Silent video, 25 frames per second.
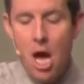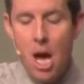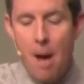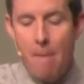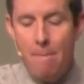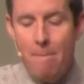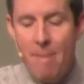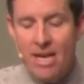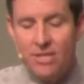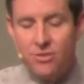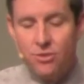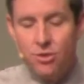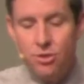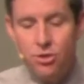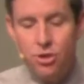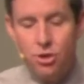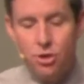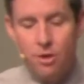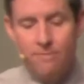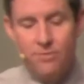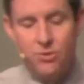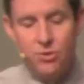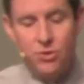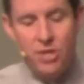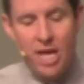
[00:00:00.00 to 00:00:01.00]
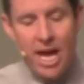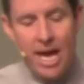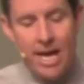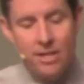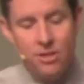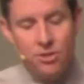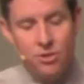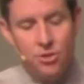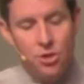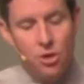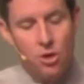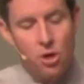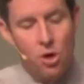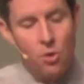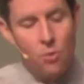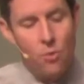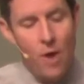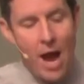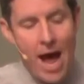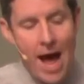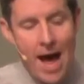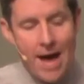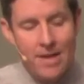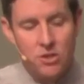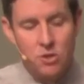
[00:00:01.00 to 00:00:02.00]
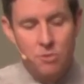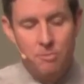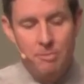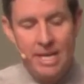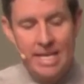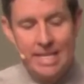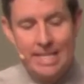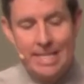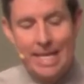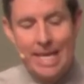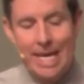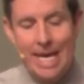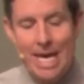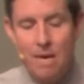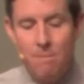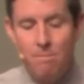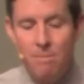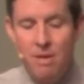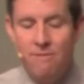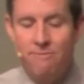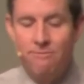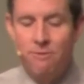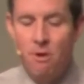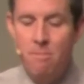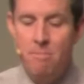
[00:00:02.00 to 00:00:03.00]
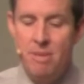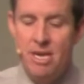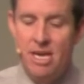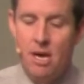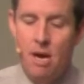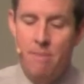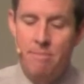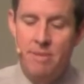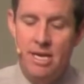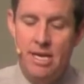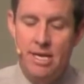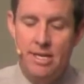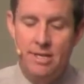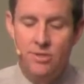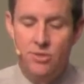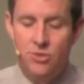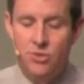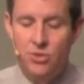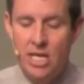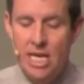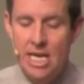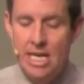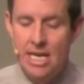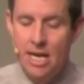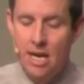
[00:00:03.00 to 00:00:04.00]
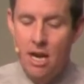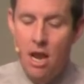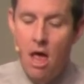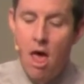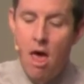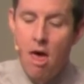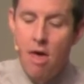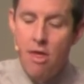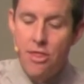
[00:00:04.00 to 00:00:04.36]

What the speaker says: a messenger of Satan to harass me, to keep me from becoming conceited.